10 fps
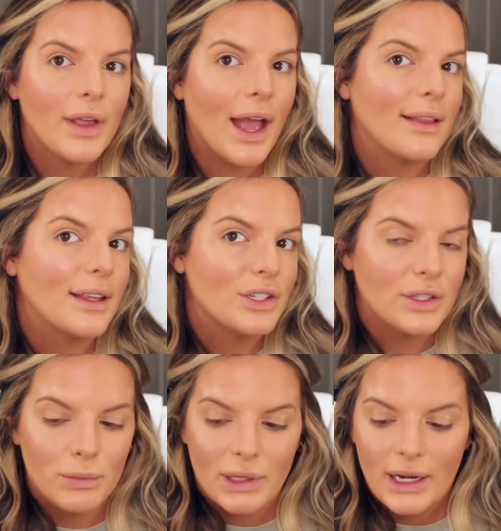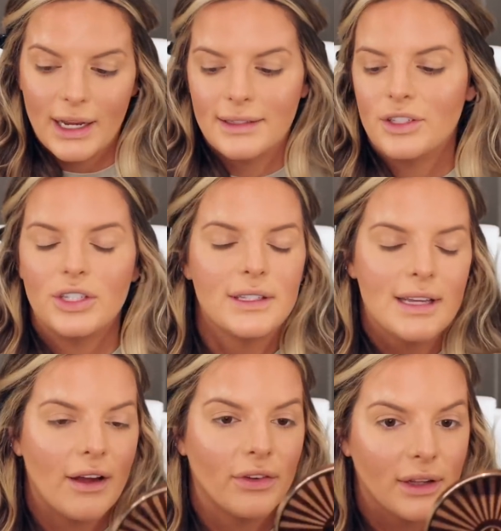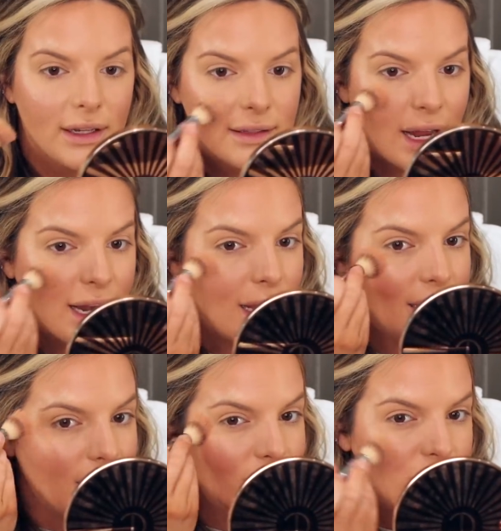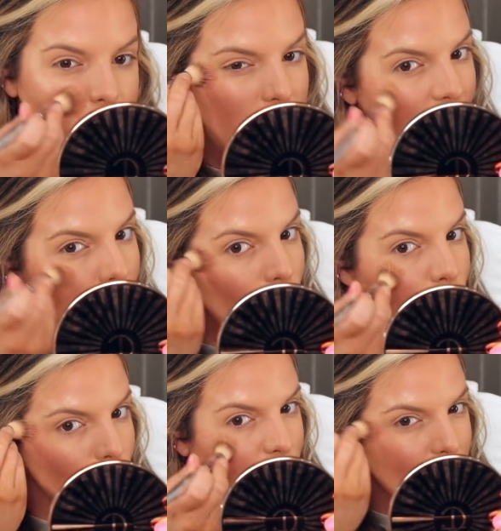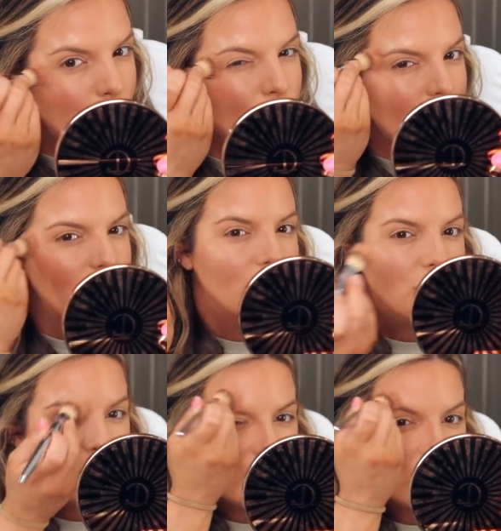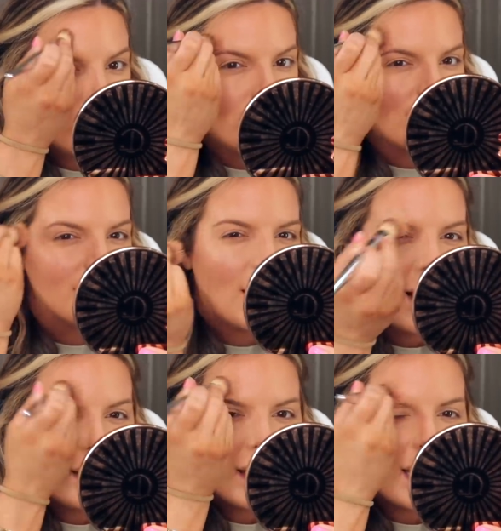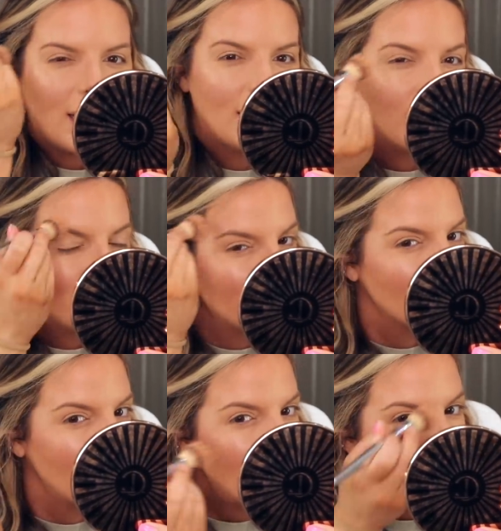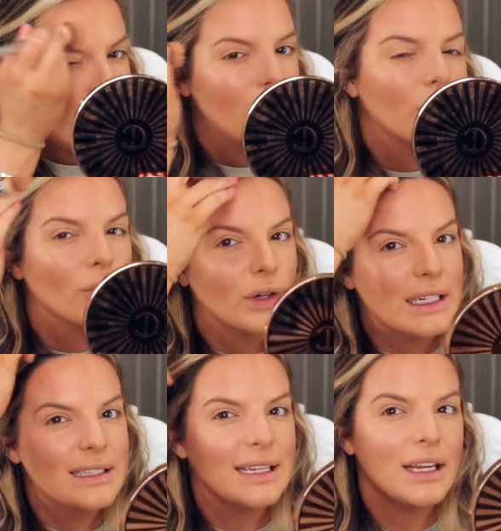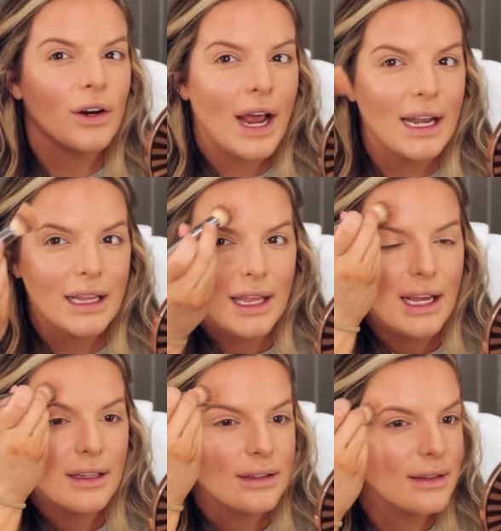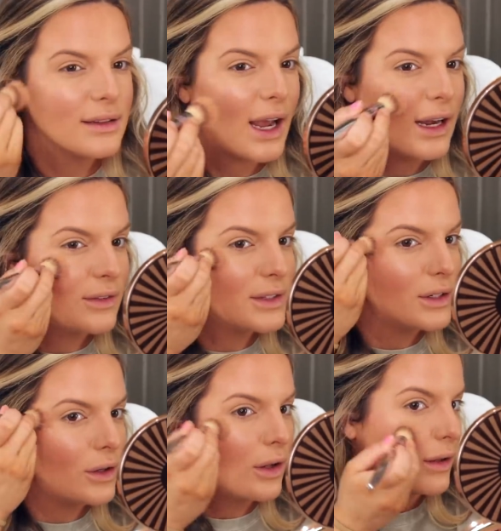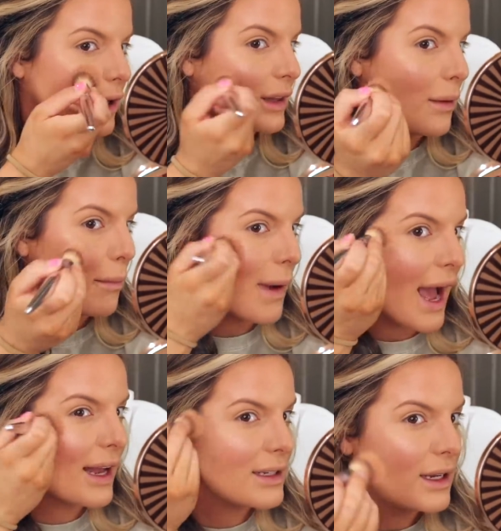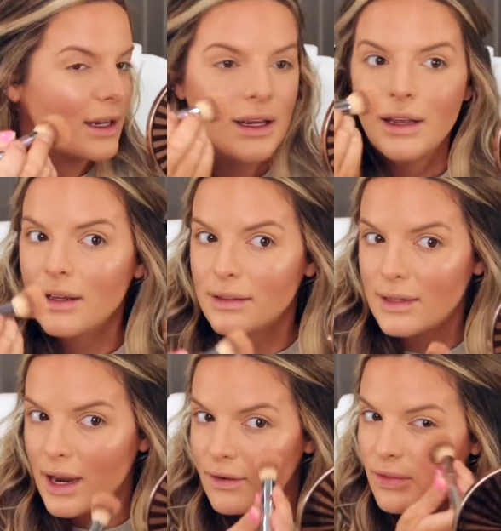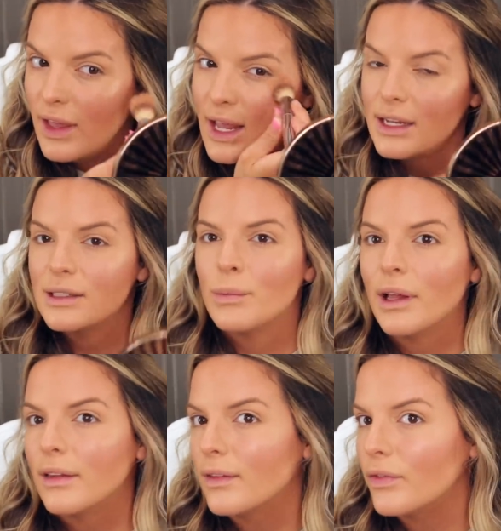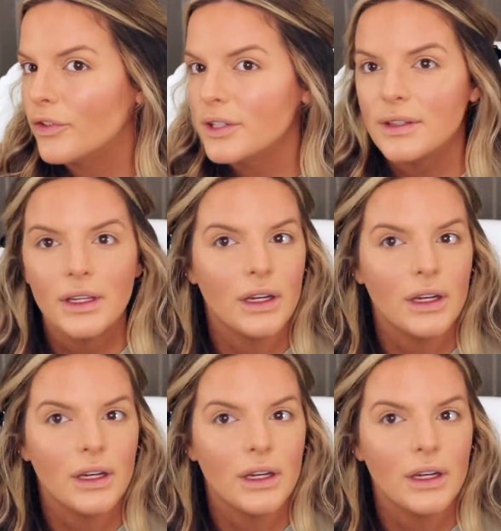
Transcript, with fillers: and then just blend. It's just effortless and it gives you that really pretty dew. It's not like greasy or anything. This is kind of still along the matte side of things, but just